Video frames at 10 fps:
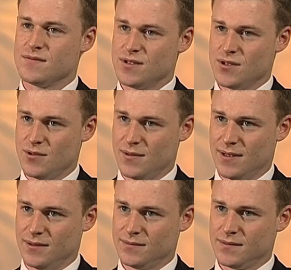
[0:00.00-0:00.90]
do a
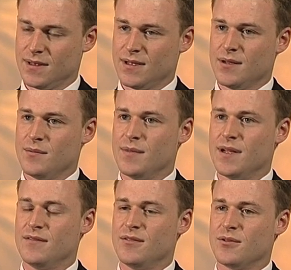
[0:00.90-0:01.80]
will, but
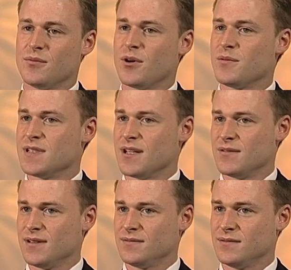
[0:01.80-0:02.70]
if you're a property
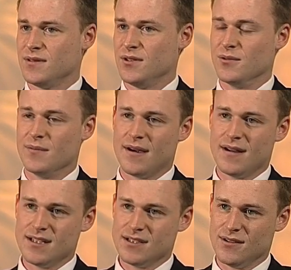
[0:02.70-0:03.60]
owner, you're
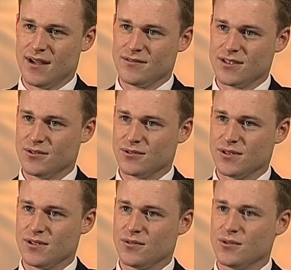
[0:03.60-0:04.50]
married, you have
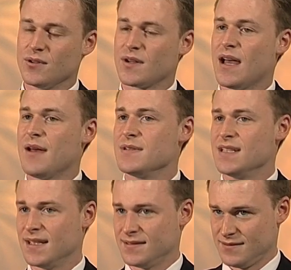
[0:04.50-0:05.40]
children, or you're
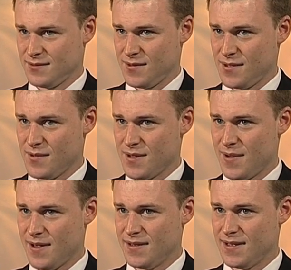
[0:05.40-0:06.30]
cohabiting with a
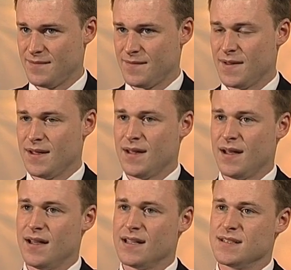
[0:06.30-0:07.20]
partner,
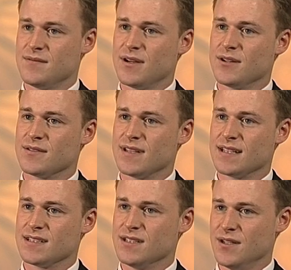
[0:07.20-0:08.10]
it's a very good
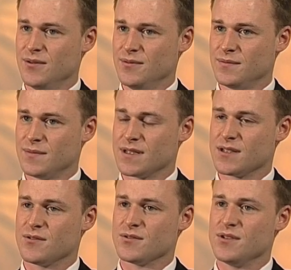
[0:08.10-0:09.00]
thing to do because
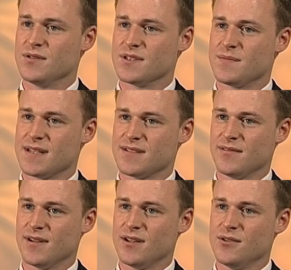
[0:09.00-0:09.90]
of course you can
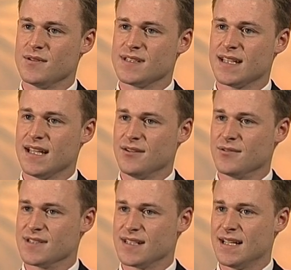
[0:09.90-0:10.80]
specify who is to get your
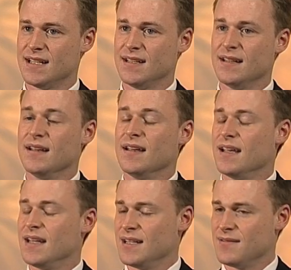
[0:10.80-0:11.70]
estate
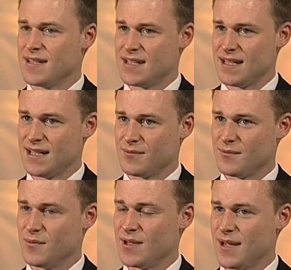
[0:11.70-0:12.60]
in the event that
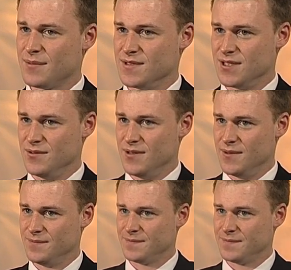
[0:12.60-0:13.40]
anything would happen to you.